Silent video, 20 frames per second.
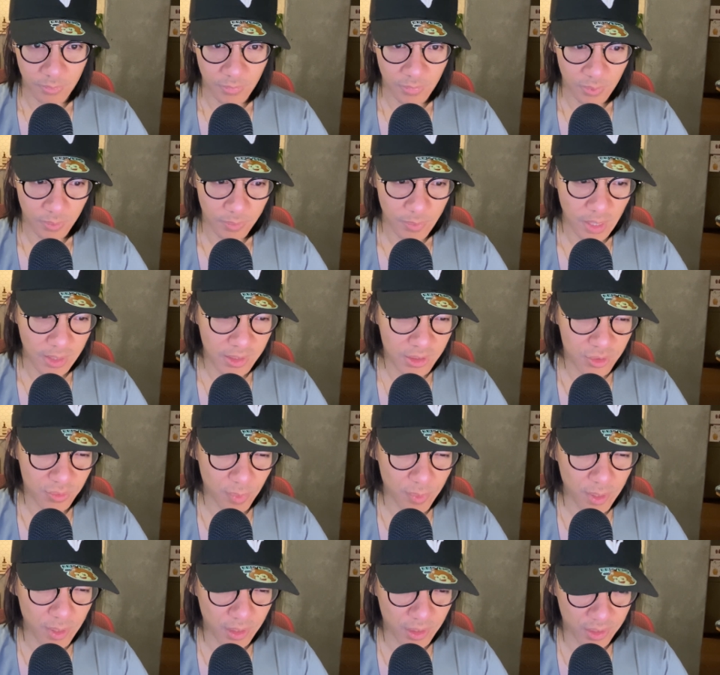I mean, I could
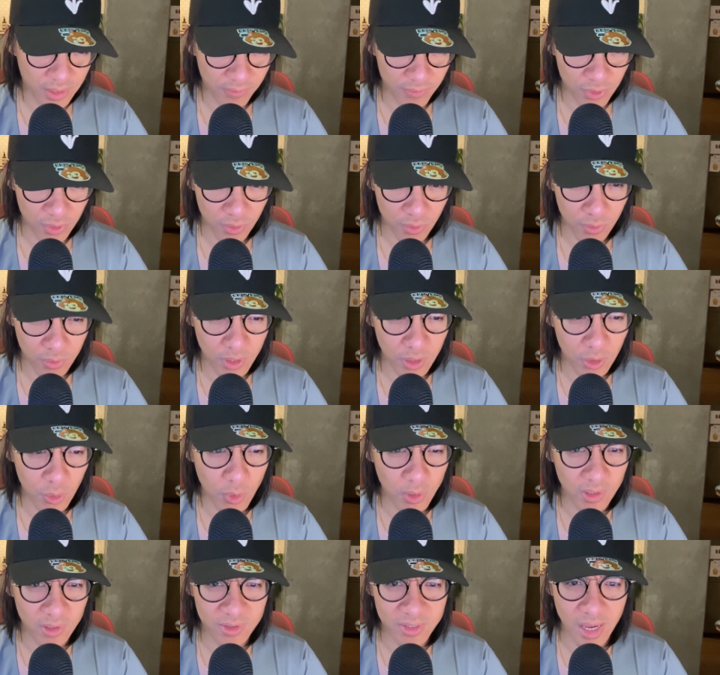maybe I could give you a
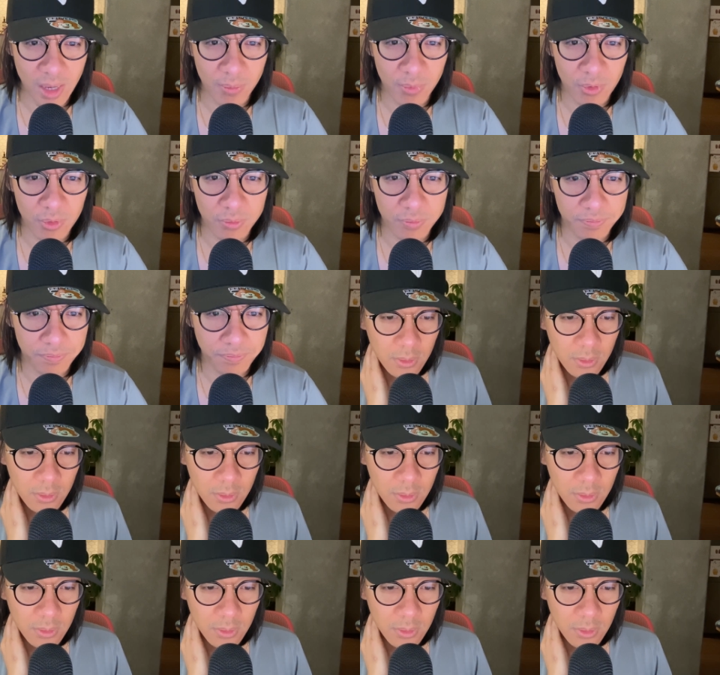quick example.
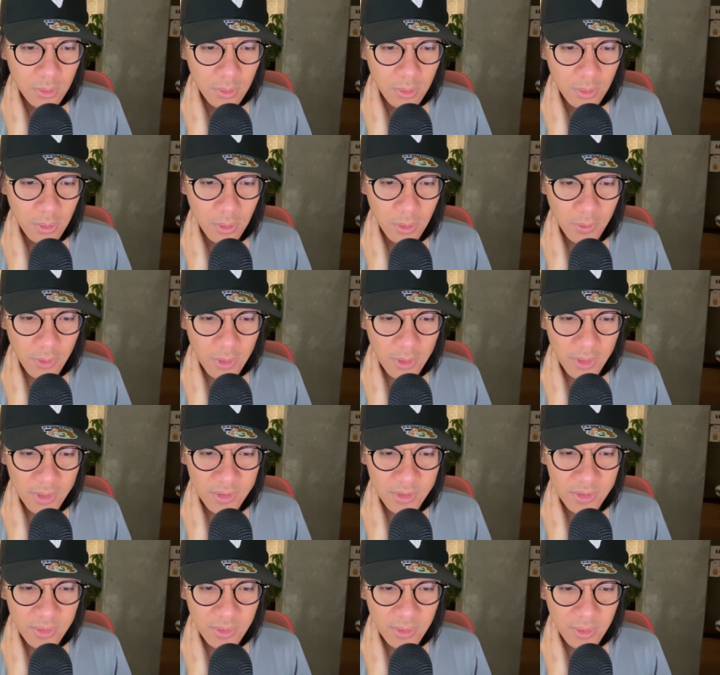All right,
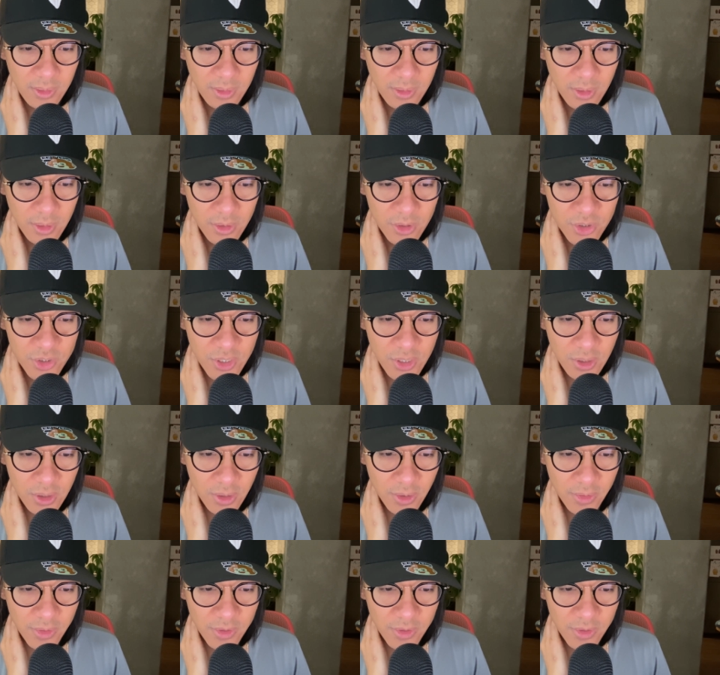let's share the